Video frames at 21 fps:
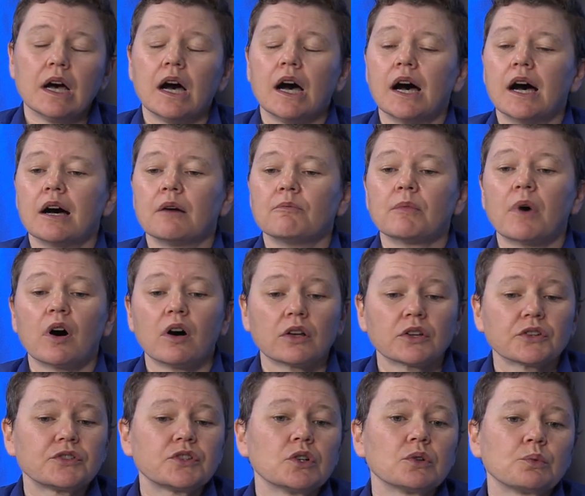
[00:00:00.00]

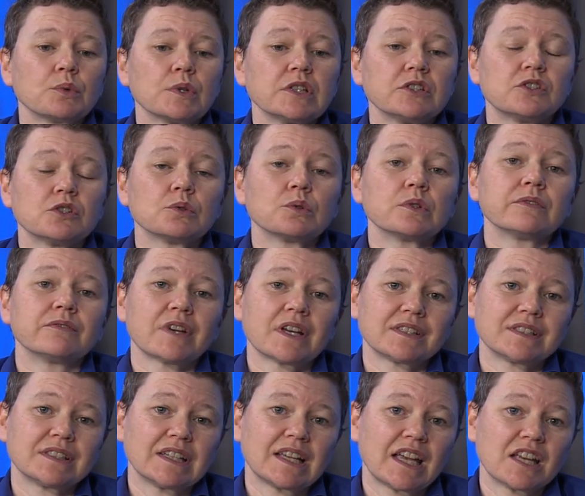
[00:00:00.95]
Also, we do
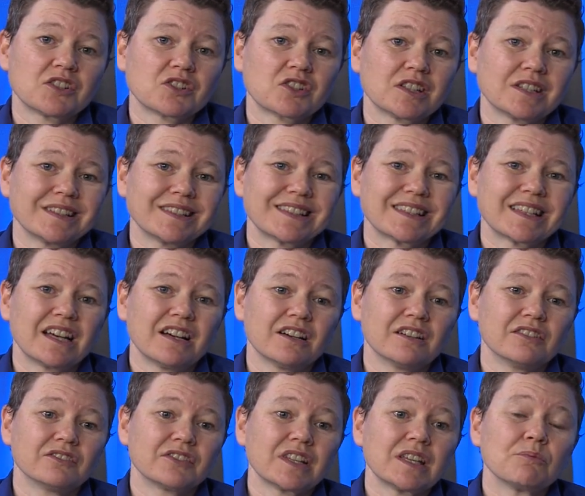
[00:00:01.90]
investigations
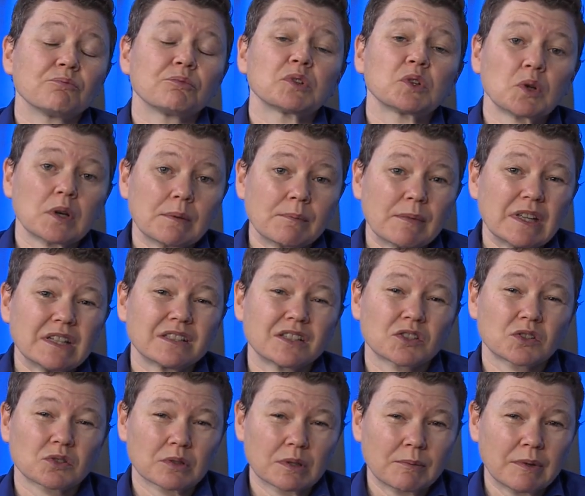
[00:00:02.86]
of employment
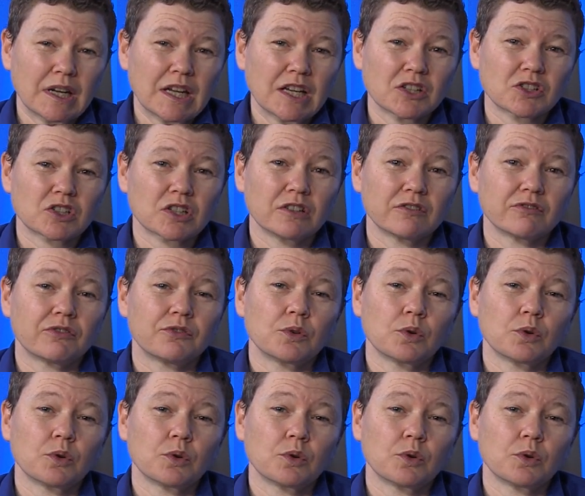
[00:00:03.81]
discrimination